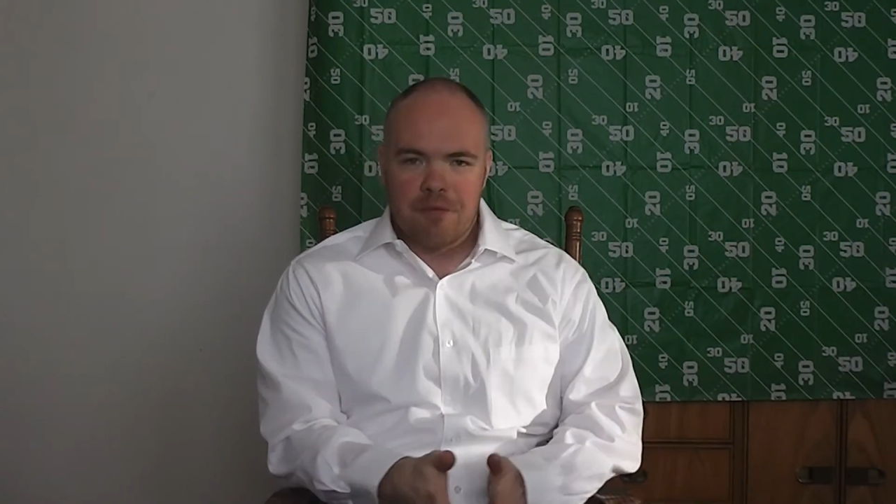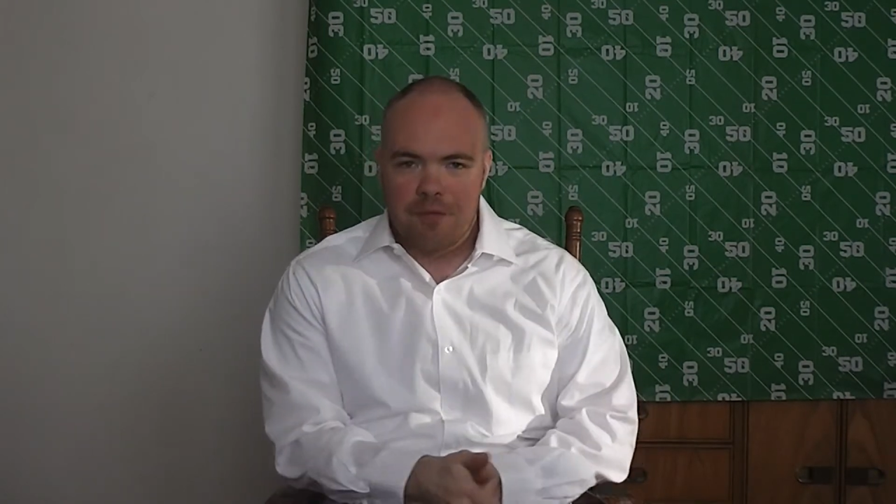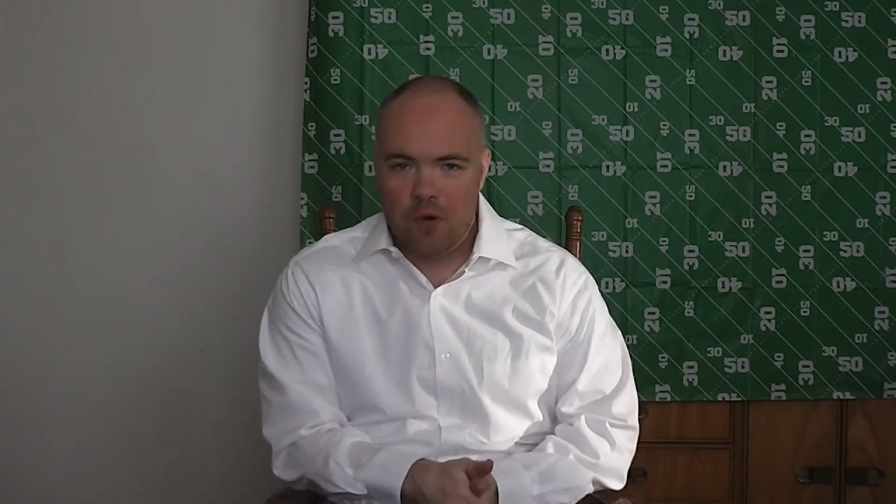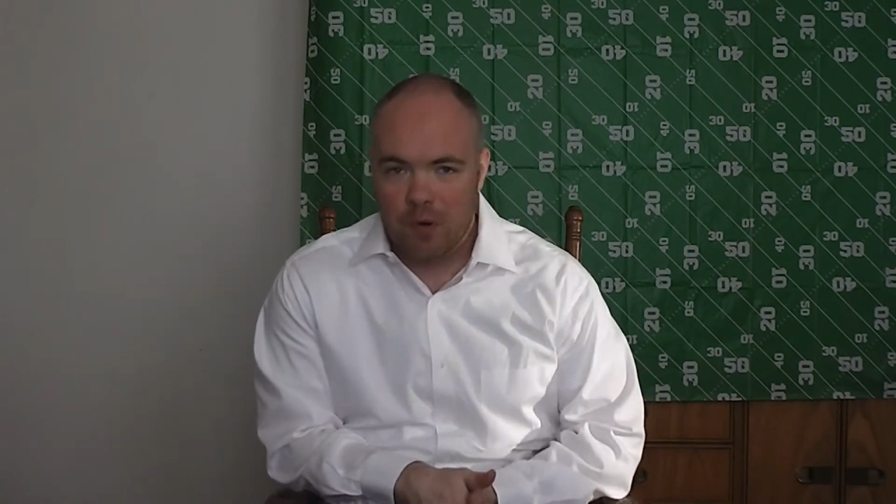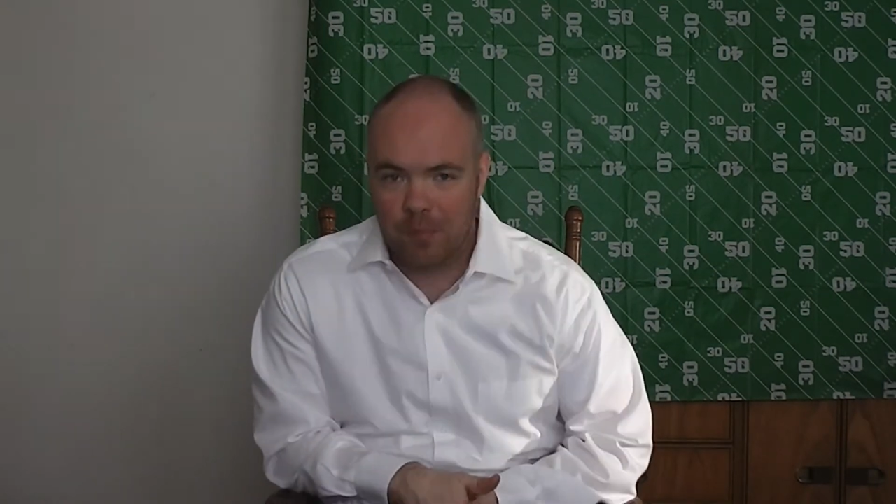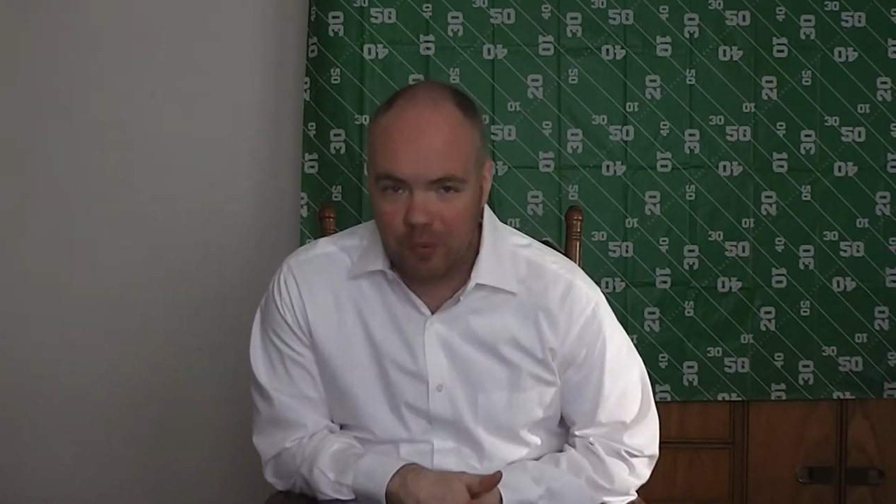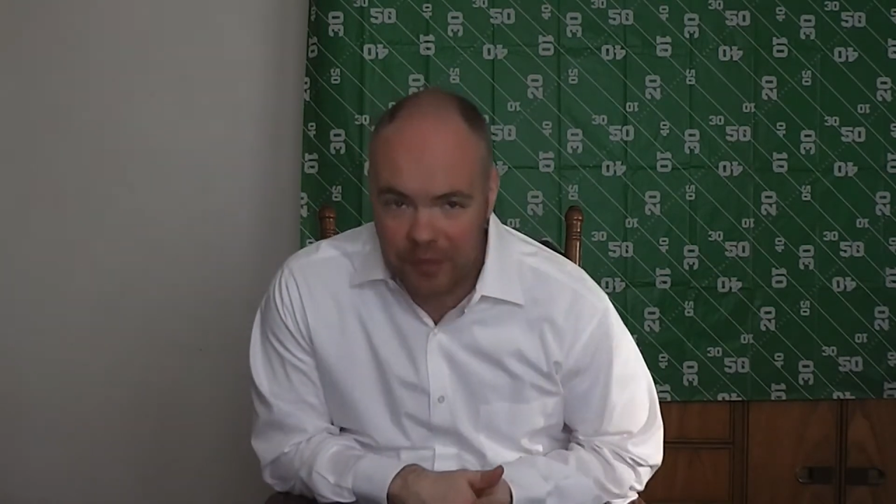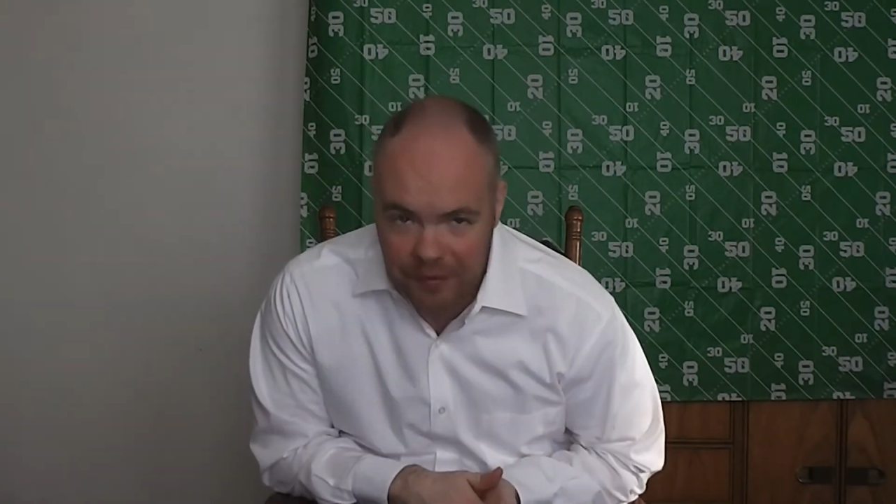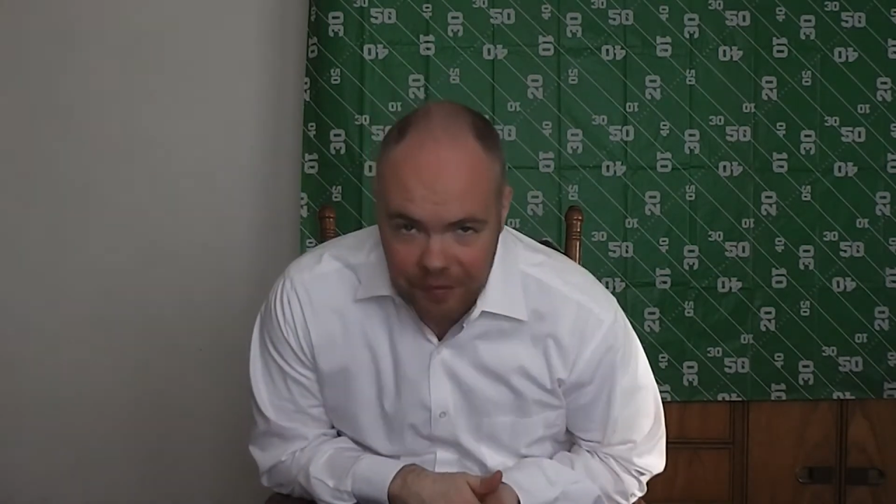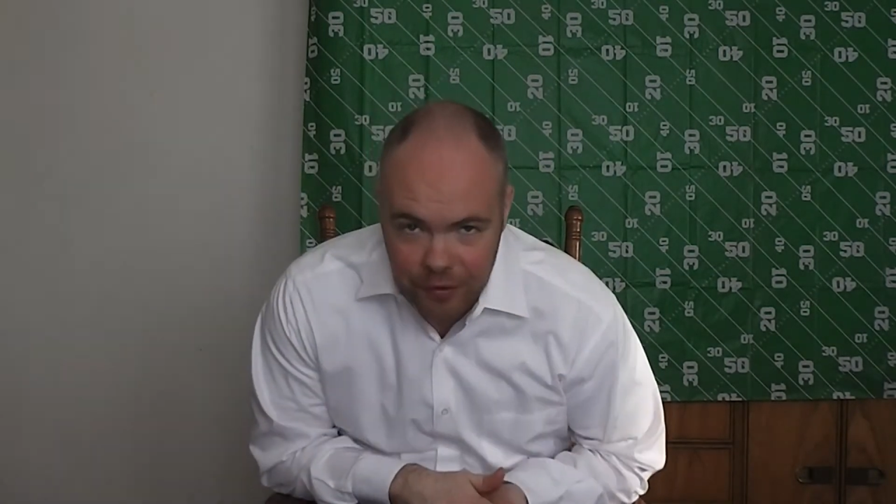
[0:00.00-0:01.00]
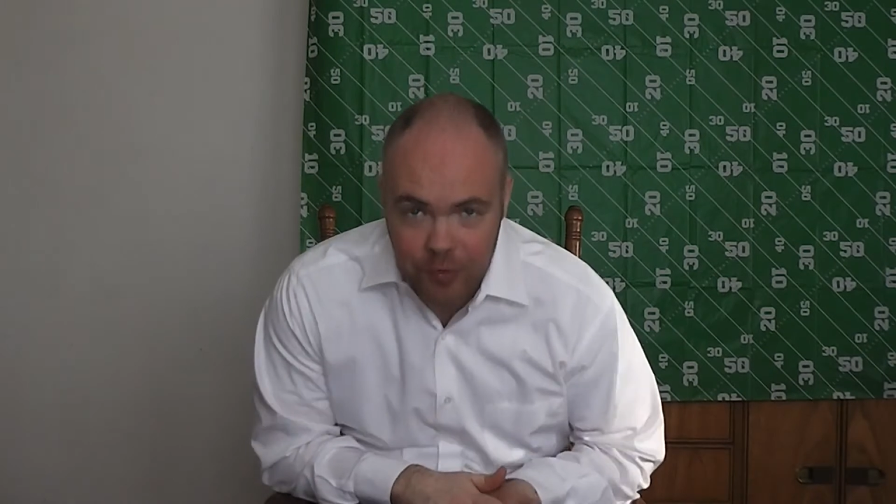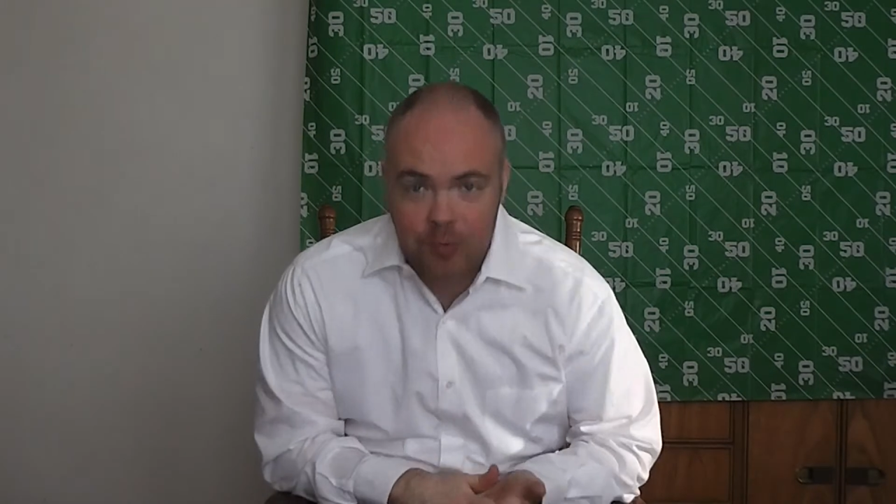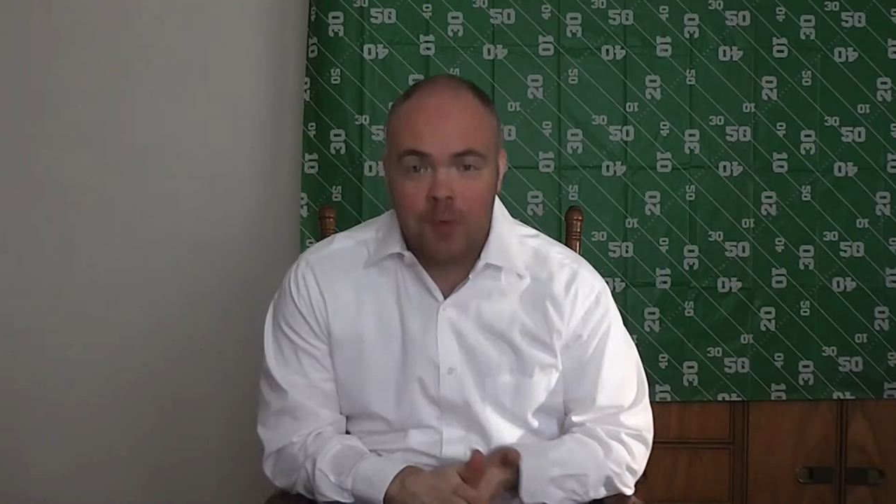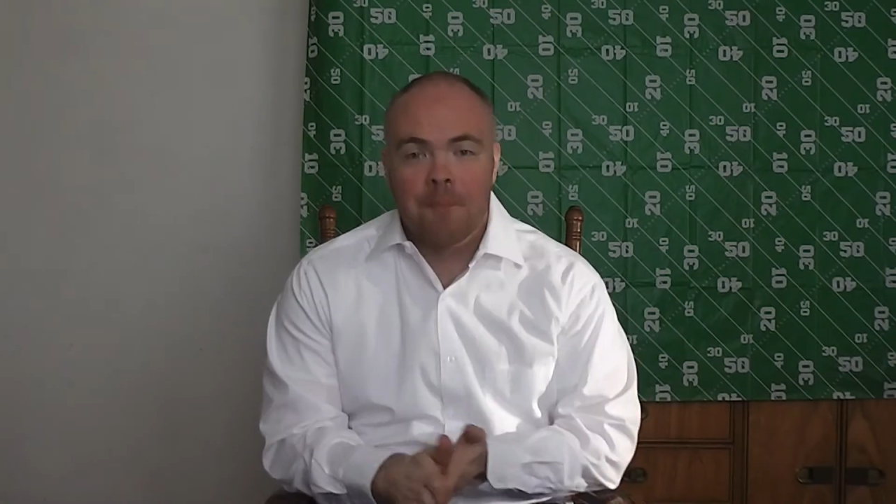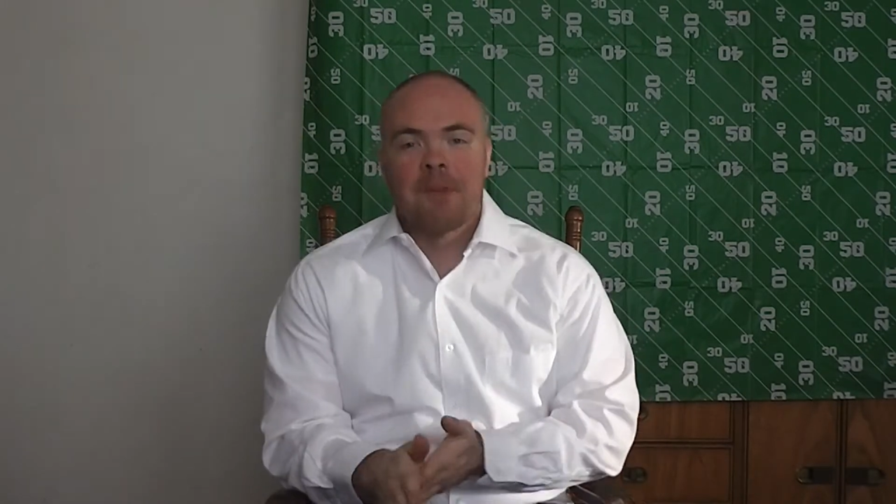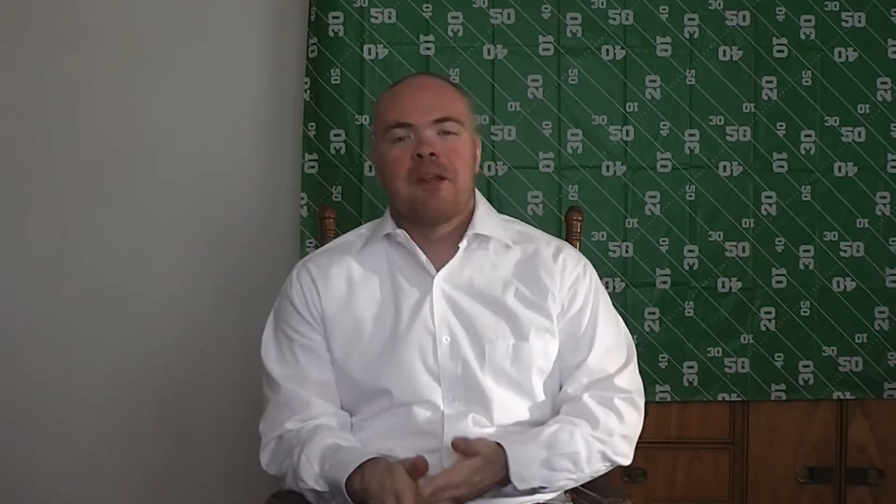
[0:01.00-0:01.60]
4 preview.